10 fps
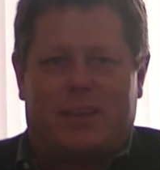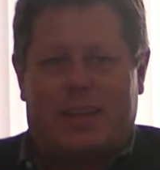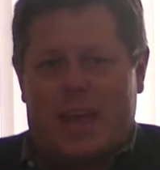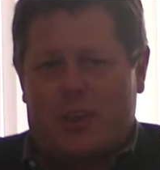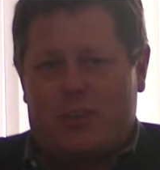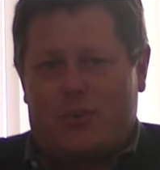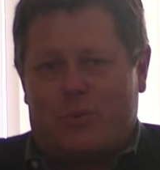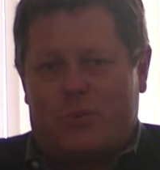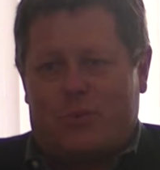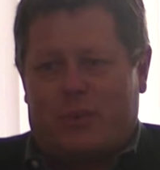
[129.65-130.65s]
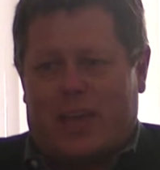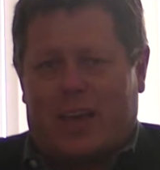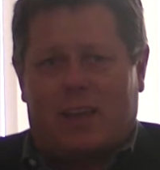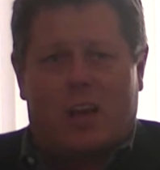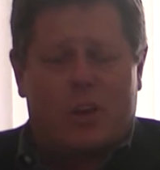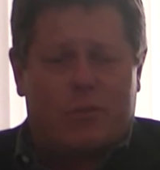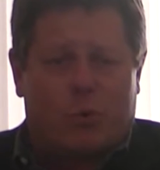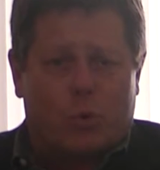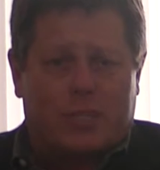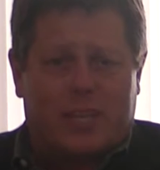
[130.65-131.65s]
Now you got
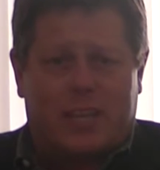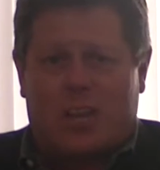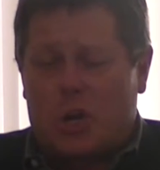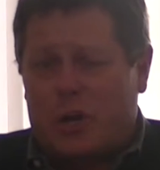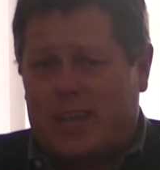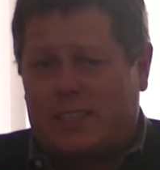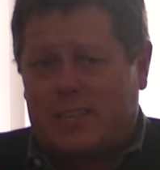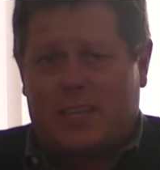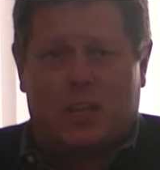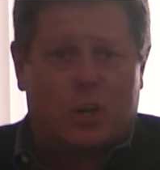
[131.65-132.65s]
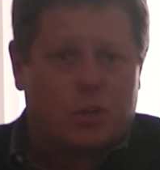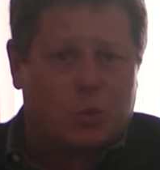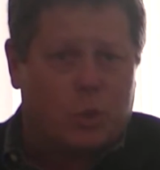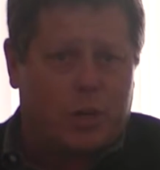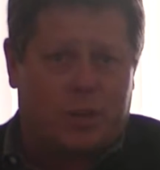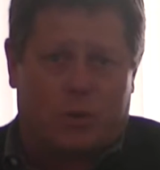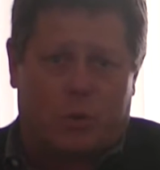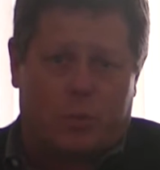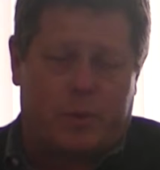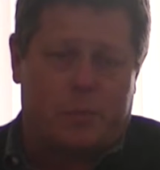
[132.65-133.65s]
114, 118,
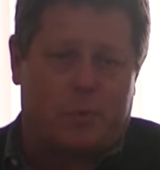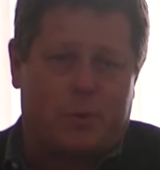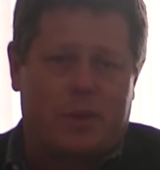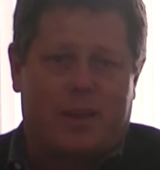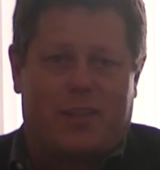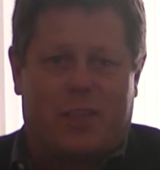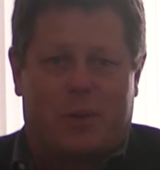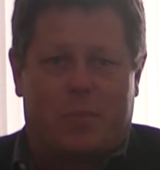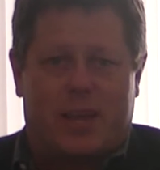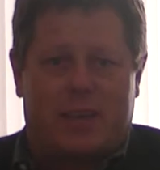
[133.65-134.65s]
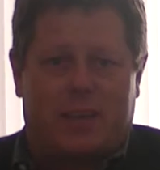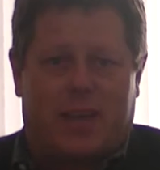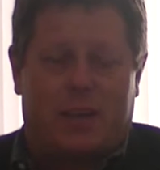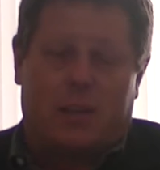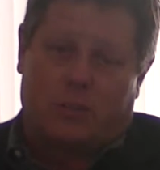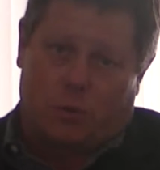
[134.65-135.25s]
120-year-old people that are making that.